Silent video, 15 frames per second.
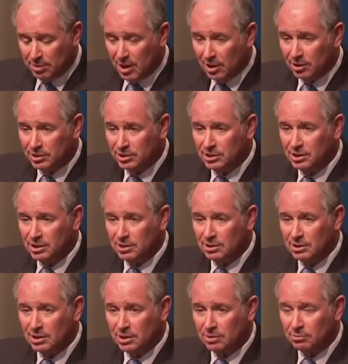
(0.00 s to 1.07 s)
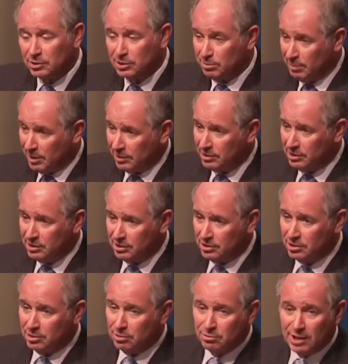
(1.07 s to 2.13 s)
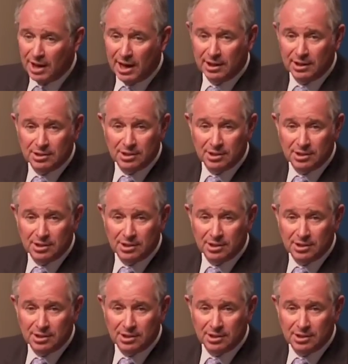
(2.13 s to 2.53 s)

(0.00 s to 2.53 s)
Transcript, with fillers: policy responses to that.